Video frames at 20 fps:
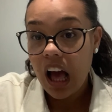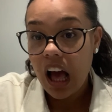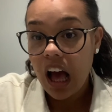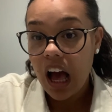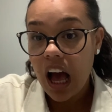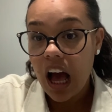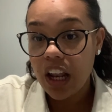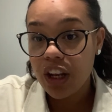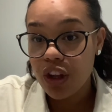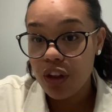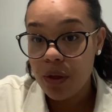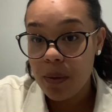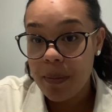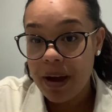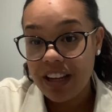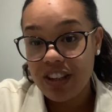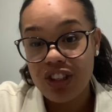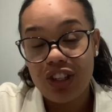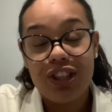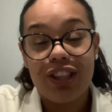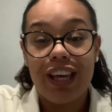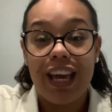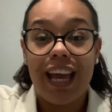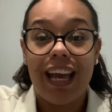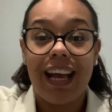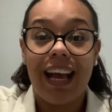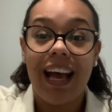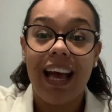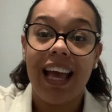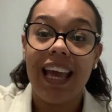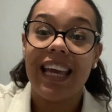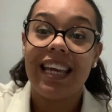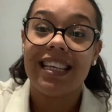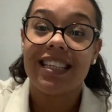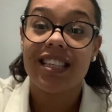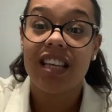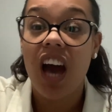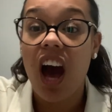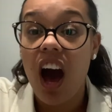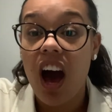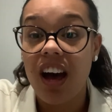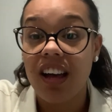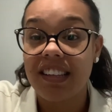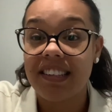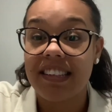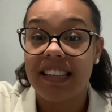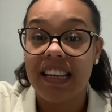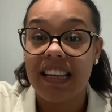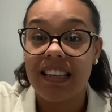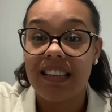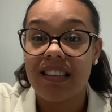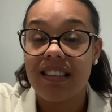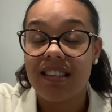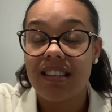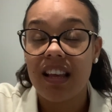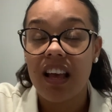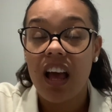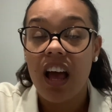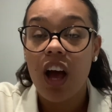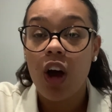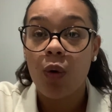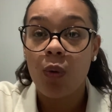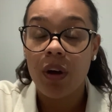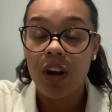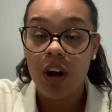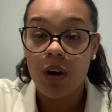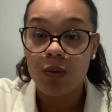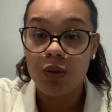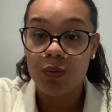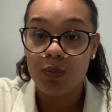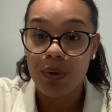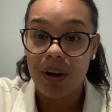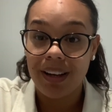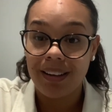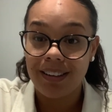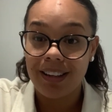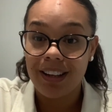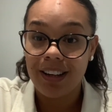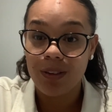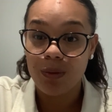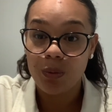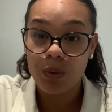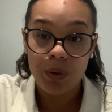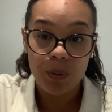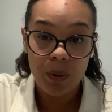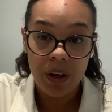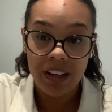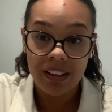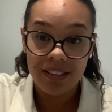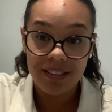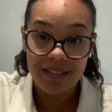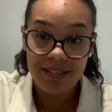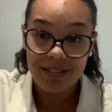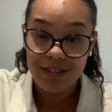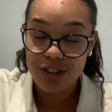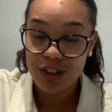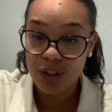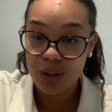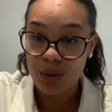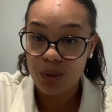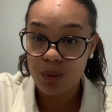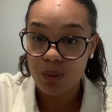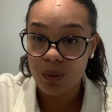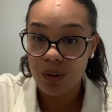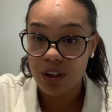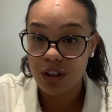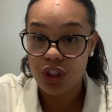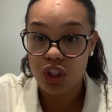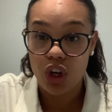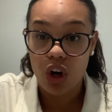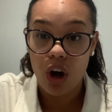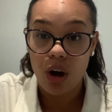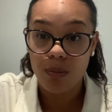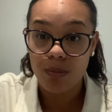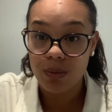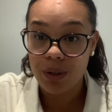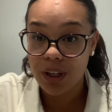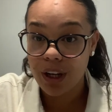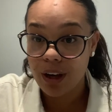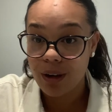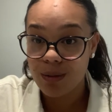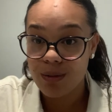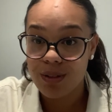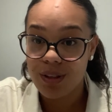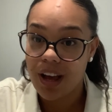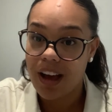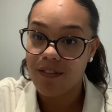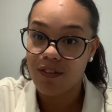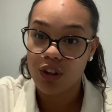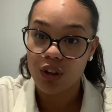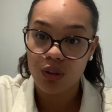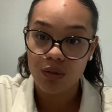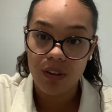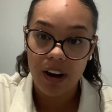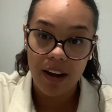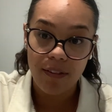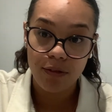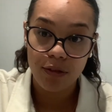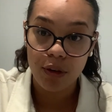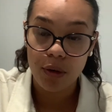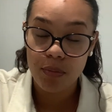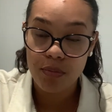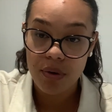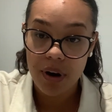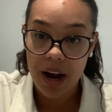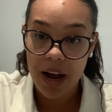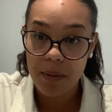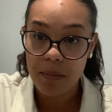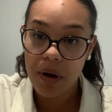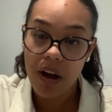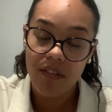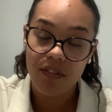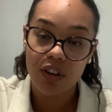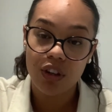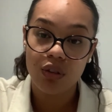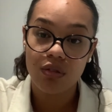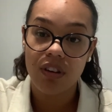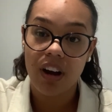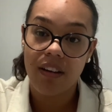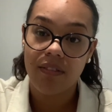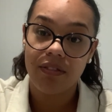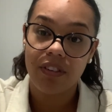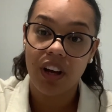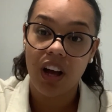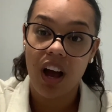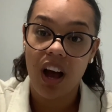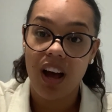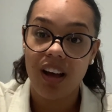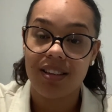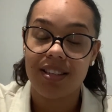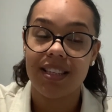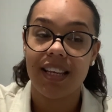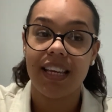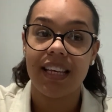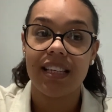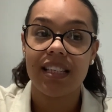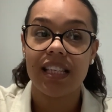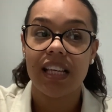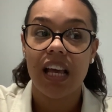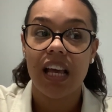Another major thing is car seats. When I was pregnant, we went to a shop, to have a look round for a pram, have a look round for car seats.